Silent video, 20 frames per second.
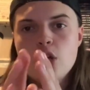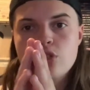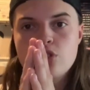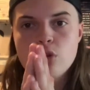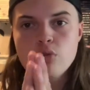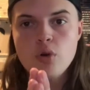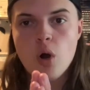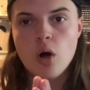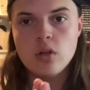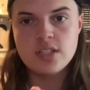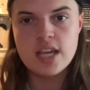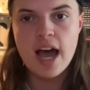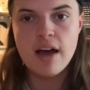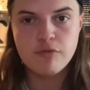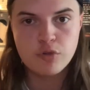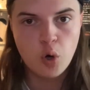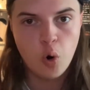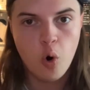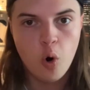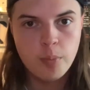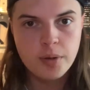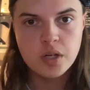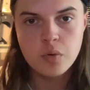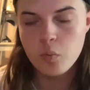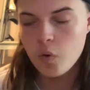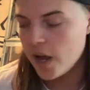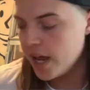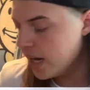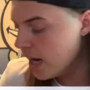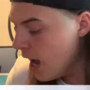do not have Corbin
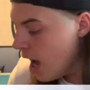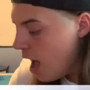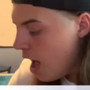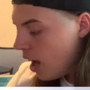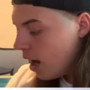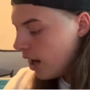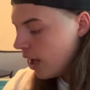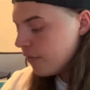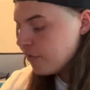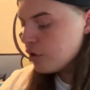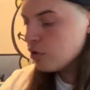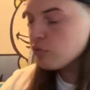win. If you